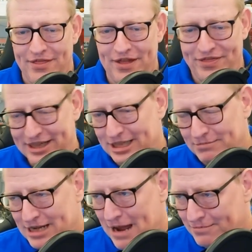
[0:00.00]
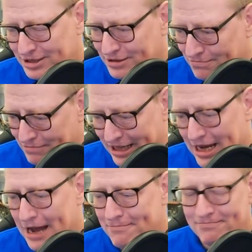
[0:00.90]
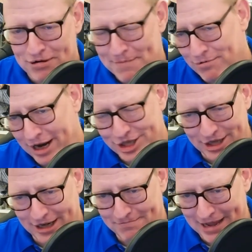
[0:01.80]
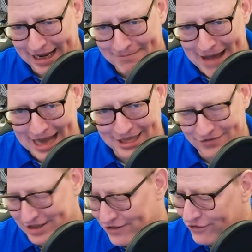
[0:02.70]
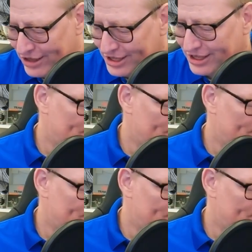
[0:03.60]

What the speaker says: that they sometimes become. Preparation can make a massive difference.